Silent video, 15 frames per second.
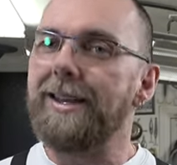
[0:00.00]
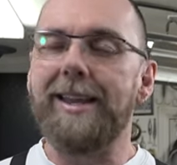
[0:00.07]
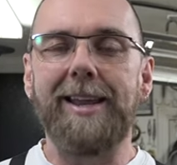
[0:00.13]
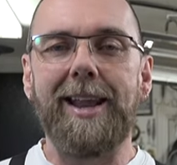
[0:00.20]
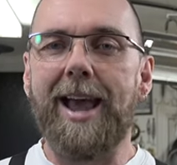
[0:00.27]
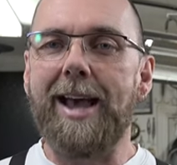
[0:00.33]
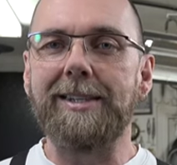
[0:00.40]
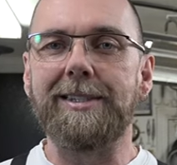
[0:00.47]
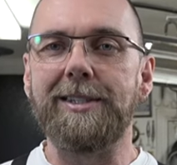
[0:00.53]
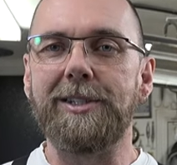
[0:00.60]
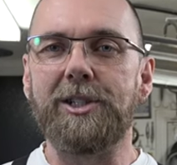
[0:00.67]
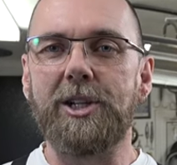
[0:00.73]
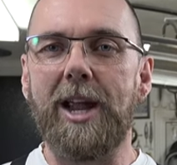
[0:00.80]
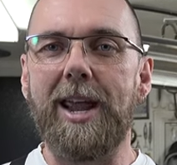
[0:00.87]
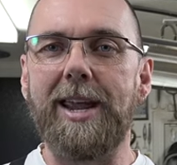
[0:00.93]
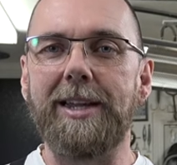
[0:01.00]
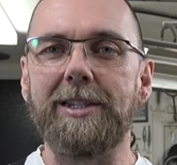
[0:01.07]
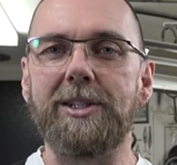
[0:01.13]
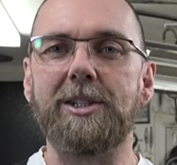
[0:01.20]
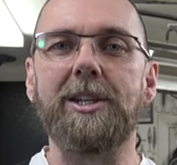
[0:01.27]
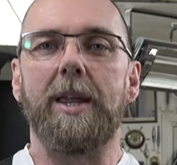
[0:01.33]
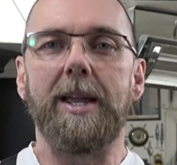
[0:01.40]
It hasn't
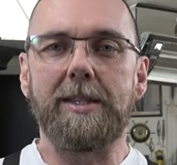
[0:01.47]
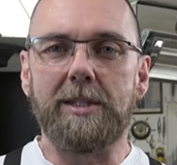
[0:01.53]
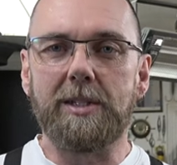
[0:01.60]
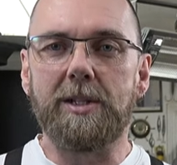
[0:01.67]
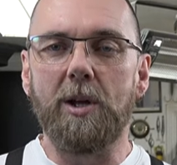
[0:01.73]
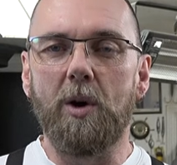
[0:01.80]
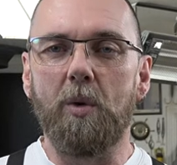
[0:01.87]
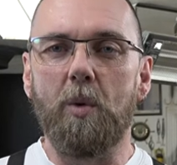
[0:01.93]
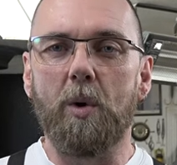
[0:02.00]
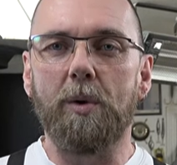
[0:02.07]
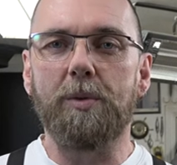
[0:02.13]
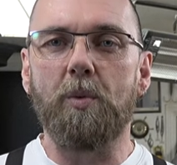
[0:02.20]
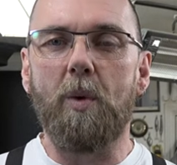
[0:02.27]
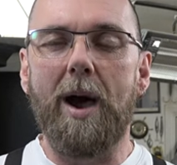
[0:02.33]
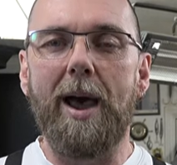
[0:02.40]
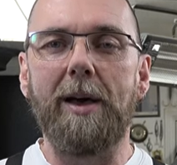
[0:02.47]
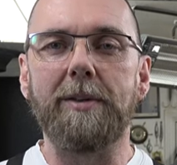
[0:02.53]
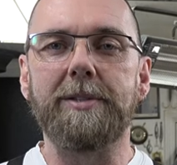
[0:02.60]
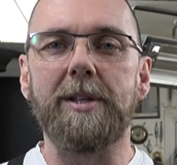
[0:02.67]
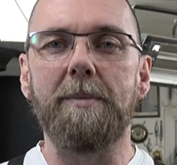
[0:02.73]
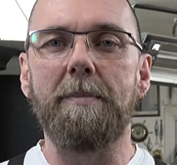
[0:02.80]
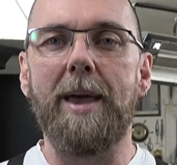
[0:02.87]
changed. It's still
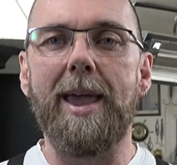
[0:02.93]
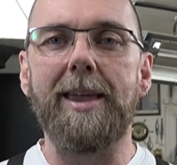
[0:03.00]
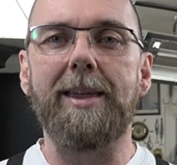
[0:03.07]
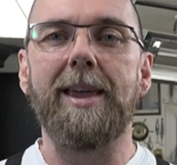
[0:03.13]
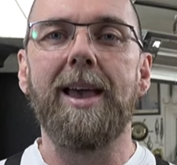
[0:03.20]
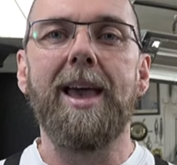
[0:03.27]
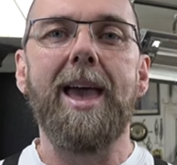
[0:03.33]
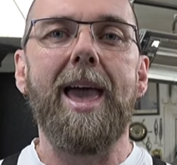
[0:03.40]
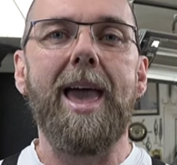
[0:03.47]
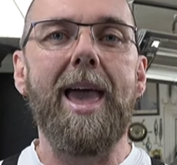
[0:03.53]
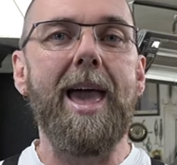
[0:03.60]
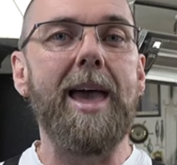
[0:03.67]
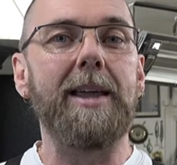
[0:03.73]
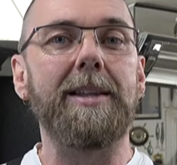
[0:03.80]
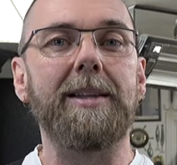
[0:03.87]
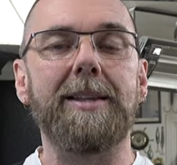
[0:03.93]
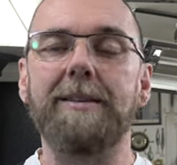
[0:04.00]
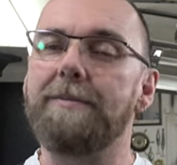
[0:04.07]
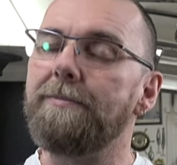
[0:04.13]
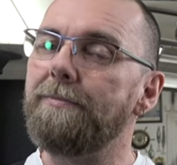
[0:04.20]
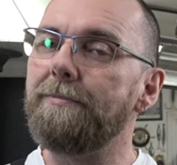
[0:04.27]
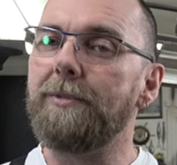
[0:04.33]
worthwhile to make and
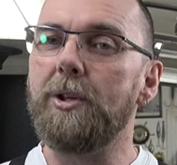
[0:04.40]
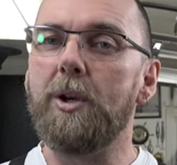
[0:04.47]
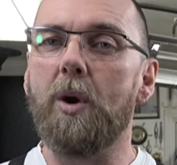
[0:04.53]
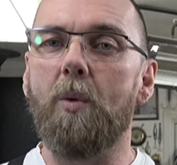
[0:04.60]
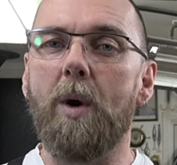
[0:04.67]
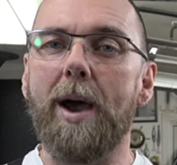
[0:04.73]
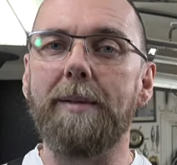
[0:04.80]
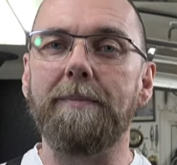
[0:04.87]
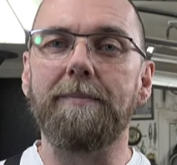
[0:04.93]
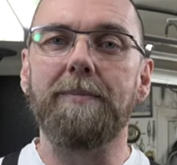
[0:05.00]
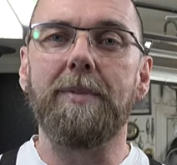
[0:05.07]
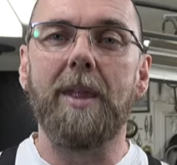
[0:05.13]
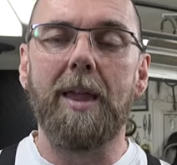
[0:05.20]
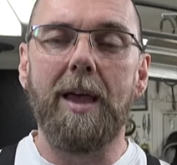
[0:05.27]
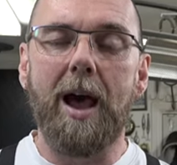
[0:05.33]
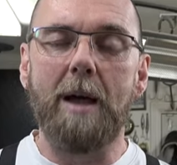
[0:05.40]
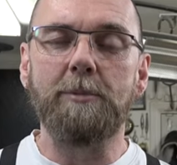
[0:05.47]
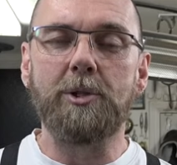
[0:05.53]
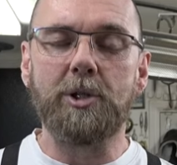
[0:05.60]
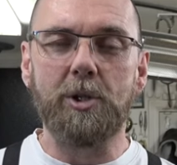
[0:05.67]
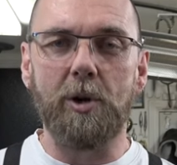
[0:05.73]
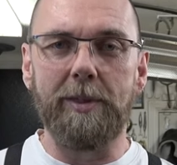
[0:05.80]
you know what? I'm
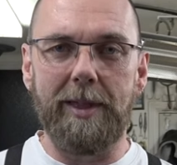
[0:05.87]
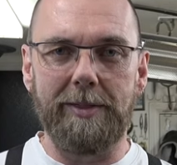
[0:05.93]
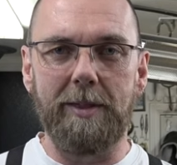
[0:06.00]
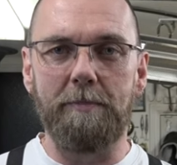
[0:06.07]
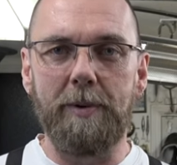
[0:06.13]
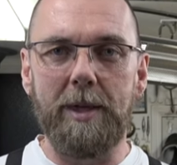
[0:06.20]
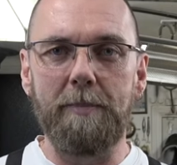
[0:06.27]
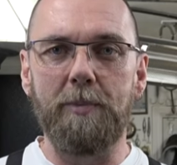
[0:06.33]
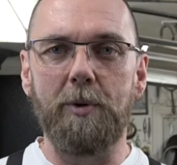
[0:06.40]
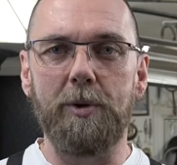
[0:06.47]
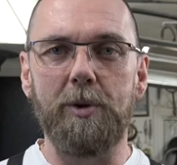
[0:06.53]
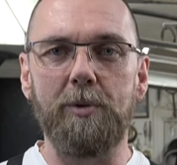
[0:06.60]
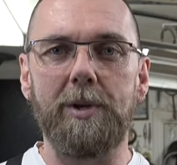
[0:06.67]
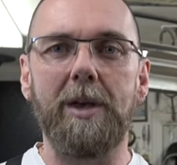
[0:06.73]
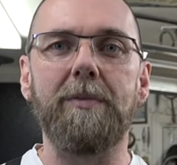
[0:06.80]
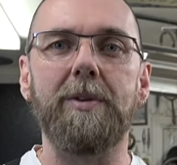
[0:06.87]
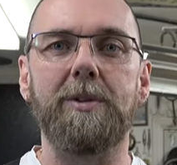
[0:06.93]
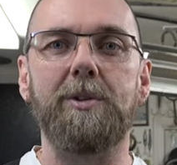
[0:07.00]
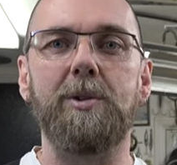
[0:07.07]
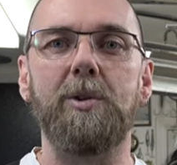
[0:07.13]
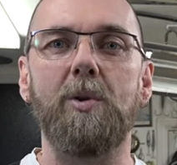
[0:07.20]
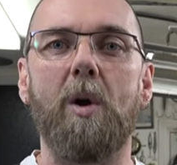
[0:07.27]
sure that the people you give
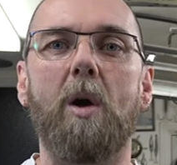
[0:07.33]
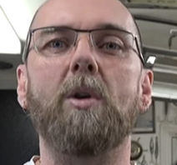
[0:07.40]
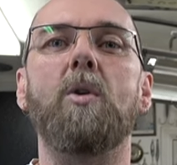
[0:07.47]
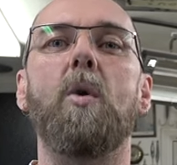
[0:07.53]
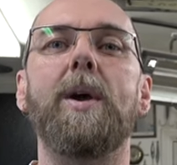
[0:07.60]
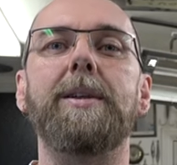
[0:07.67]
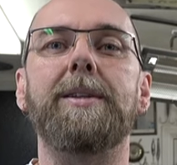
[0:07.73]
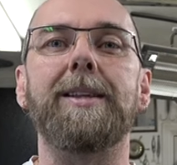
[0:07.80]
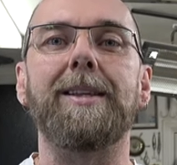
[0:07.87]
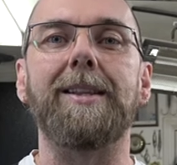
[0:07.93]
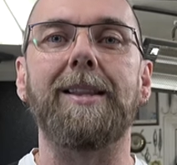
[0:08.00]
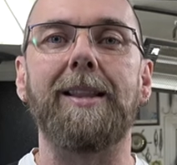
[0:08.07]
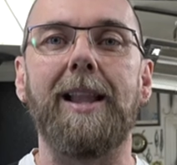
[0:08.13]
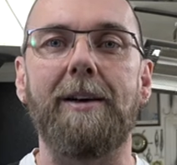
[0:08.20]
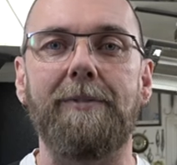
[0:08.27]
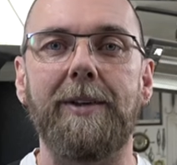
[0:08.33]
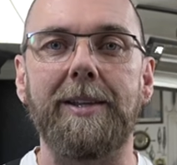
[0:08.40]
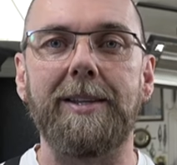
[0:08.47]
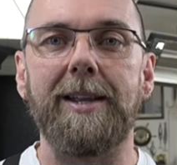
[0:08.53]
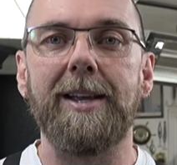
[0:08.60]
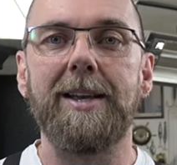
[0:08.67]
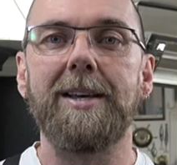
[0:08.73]
it to are going to love
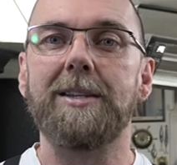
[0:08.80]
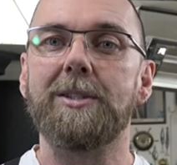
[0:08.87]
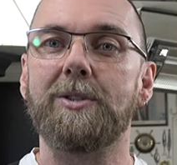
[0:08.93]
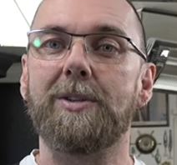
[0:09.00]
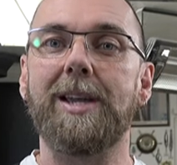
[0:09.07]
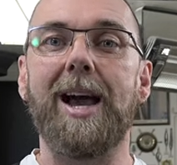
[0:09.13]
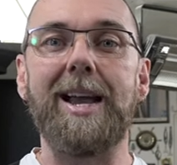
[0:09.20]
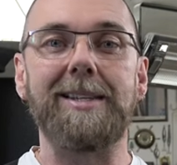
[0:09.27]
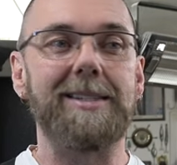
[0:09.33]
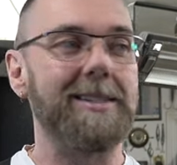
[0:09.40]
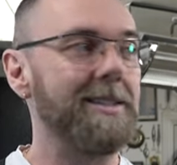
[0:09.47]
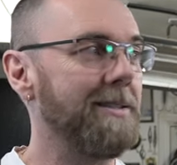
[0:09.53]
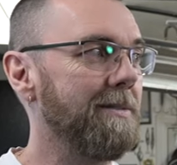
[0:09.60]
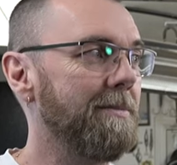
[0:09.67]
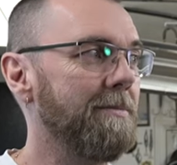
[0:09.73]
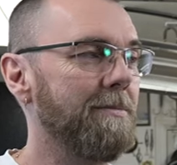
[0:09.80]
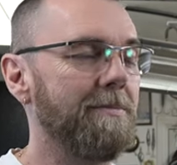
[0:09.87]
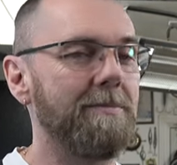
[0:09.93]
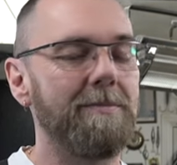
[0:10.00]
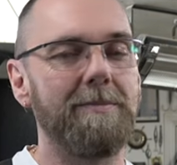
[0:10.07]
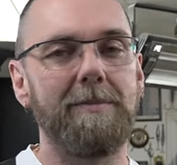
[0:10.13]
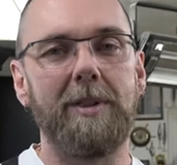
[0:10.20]
it. So guys,
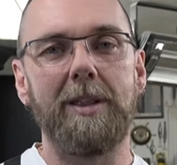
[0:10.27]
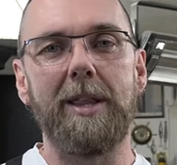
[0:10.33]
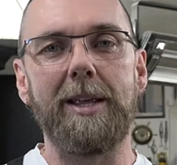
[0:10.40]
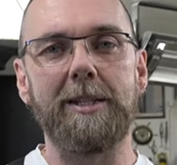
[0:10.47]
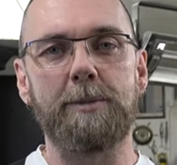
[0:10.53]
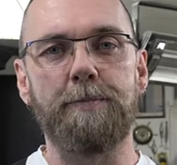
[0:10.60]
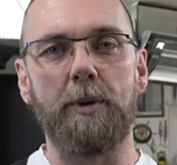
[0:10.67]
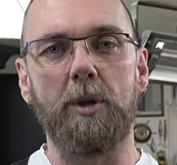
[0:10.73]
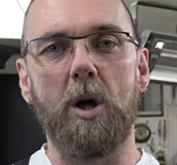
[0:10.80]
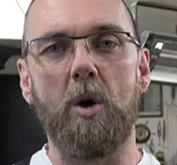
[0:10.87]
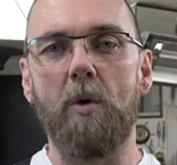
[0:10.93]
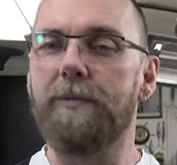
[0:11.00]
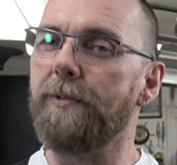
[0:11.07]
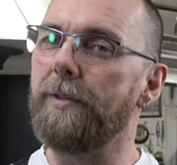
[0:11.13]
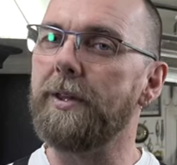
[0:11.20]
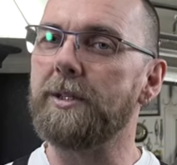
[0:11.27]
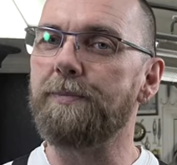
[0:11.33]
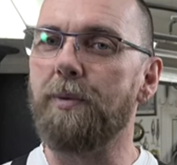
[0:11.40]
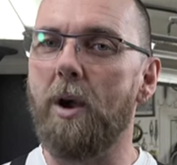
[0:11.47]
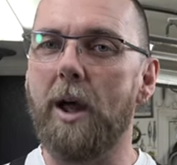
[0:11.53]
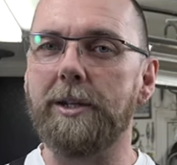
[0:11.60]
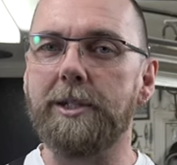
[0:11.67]
links below for this
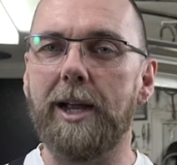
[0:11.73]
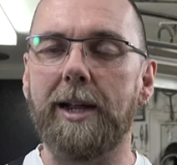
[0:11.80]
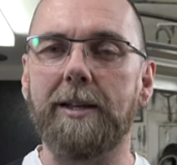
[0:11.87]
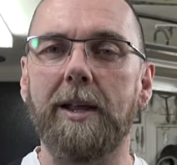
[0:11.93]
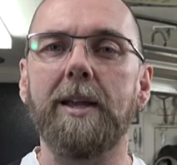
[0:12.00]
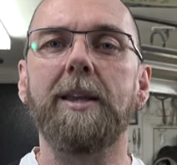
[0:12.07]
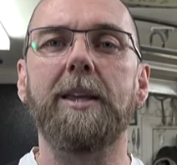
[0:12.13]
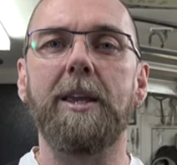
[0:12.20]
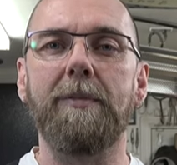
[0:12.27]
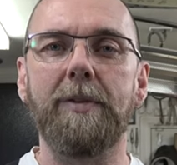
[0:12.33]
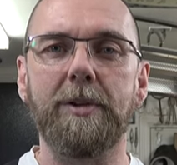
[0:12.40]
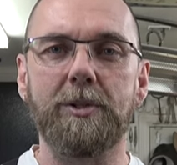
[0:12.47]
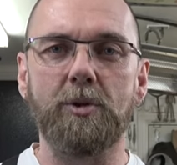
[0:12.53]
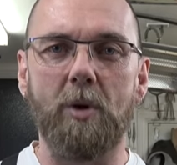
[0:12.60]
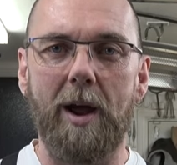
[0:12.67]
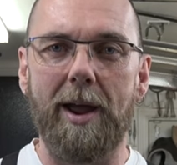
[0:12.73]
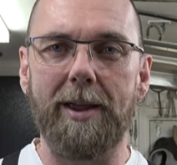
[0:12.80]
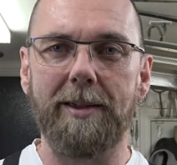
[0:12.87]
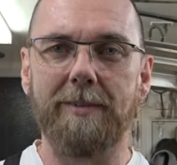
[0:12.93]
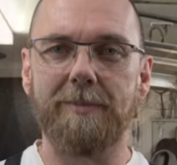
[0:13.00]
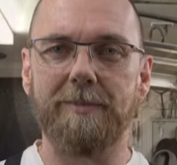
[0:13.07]
project. Give it a try.